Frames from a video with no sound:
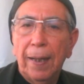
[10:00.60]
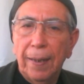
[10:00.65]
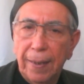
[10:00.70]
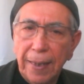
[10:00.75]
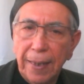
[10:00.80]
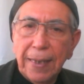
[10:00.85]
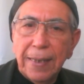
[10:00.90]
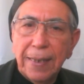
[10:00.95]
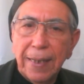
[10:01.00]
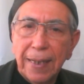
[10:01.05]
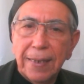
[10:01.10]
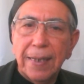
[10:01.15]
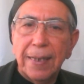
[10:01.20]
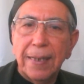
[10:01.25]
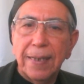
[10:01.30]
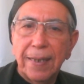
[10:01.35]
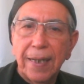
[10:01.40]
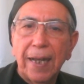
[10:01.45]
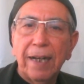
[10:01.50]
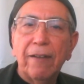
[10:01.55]
This is a
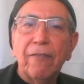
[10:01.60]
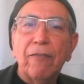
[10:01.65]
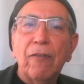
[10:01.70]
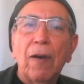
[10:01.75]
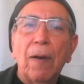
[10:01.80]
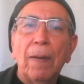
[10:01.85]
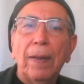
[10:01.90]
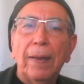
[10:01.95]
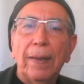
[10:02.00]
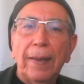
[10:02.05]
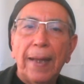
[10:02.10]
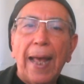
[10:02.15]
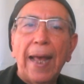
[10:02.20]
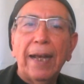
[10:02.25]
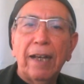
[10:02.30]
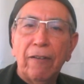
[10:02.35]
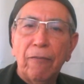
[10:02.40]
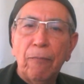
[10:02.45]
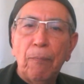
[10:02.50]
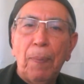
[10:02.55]
state of
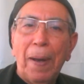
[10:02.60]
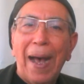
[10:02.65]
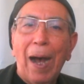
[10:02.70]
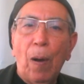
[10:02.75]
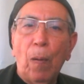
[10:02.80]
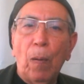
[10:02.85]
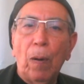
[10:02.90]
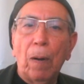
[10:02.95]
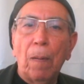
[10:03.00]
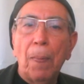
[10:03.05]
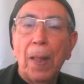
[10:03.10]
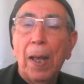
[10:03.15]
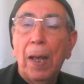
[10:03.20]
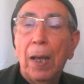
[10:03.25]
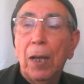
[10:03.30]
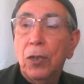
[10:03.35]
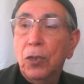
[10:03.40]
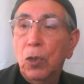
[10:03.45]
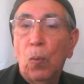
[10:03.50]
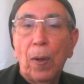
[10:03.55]
lack of power.
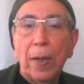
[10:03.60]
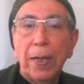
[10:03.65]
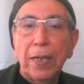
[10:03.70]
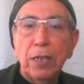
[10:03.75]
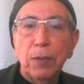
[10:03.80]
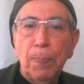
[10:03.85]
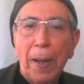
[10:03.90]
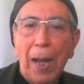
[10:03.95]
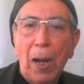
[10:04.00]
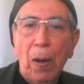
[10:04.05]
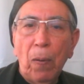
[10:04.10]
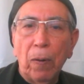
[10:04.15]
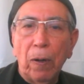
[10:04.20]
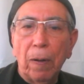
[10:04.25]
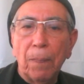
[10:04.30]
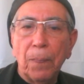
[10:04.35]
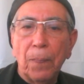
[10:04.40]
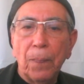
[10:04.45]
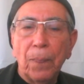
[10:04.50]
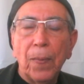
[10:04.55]
So what is
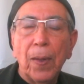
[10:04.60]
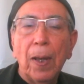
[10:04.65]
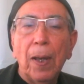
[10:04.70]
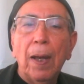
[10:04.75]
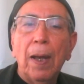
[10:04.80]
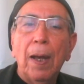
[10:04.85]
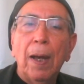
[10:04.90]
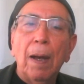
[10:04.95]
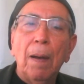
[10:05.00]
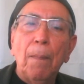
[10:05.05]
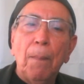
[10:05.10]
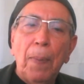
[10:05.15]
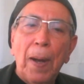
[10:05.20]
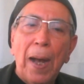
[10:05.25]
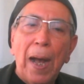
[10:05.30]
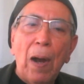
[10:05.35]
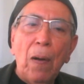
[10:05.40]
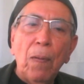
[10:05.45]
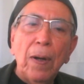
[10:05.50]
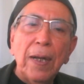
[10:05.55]
power?
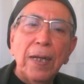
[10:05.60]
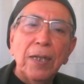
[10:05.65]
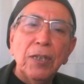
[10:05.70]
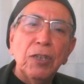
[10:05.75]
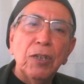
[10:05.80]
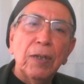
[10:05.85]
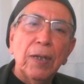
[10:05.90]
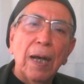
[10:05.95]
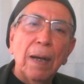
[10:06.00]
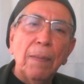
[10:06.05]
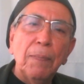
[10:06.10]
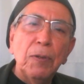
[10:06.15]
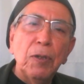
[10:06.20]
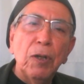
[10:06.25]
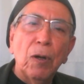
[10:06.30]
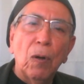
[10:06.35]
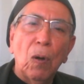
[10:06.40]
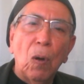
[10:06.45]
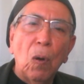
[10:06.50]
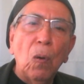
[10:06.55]
Power is to come to
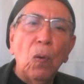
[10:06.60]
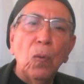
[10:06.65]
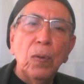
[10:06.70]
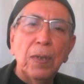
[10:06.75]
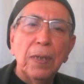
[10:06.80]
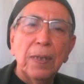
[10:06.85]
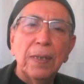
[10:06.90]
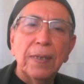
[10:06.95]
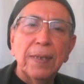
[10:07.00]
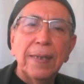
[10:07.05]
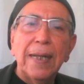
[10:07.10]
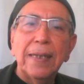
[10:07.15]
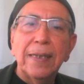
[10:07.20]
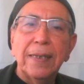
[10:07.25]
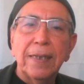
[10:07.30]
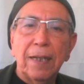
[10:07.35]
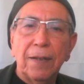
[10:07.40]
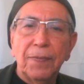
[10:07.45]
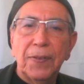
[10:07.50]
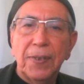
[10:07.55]
your own
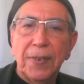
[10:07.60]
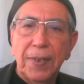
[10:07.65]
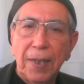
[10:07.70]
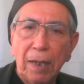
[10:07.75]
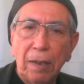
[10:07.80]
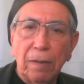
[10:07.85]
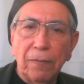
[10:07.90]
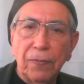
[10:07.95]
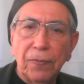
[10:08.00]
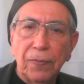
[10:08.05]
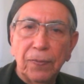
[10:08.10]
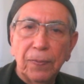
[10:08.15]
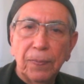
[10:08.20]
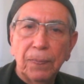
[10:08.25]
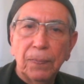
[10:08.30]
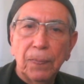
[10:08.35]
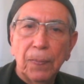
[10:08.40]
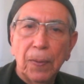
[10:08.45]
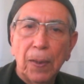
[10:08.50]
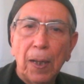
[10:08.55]
sense of self
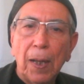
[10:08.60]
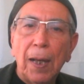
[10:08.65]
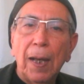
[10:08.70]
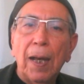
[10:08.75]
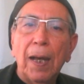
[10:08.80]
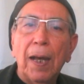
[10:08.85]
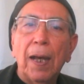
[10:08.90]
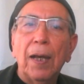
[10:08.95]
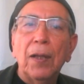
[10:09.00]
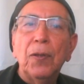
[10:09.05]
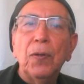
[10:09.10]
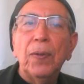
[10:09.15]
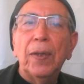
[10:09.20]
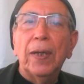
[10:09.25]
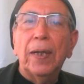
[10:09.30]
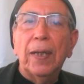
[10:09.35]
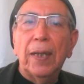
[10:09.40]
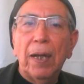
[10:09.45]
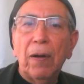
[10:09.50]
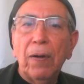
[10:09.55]
through
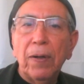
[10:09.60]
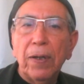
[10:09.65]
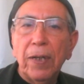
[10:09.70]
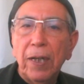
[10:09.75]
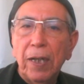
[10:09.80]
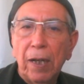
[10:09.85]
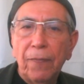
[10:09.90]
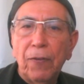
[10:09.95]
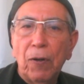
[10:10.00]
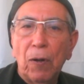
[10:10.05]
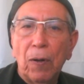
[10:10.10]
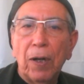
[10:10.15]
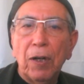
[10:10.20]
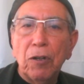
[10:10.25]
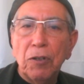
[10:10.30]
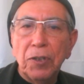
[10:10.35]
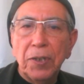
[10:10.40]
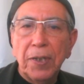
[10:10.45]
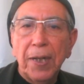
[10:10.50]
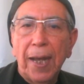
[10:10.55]
the clarity of your
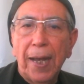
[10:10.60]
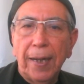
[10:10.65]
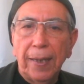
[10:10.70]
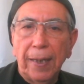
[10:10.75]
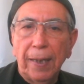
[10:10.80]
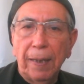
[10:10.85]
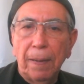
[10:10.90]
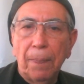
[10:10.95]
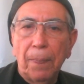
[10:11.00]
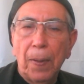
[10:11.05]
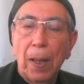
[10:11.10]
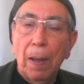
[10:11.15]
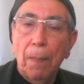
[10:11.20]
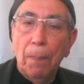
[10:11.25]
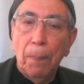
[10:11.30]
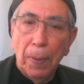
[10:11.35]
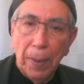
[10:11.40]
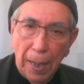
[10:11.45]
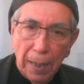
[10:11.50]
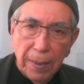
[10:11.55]
understanding.
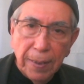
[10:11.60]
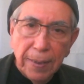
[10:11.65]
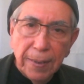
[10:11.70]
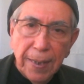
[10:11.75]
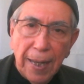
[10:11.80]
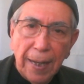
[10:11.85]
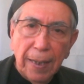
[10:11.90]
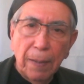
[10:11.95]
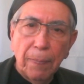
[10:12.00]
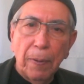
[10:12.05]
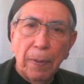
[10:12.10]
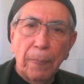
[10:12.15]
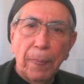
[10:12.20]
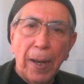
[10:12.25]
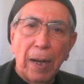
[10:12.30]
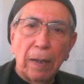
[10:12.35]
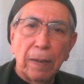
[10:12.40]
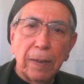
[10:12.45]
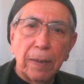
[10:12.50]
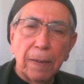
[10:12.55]
But how does that come
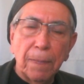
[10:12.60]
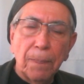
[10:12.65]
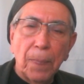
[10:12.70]
about?